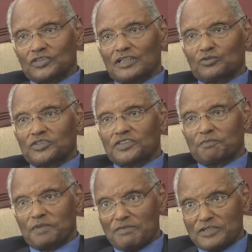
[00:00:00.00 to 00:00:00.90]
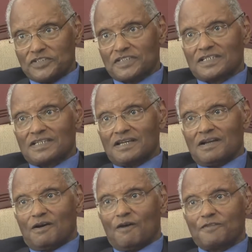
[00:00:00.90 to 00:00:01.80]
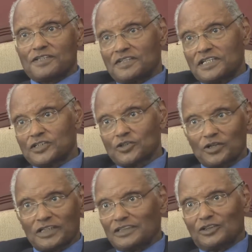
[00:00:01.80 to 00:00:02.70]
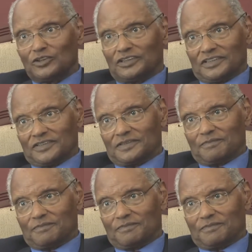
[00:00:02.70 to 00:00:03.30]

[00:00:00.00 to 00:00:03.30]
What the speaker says: start with the premise of the historical context.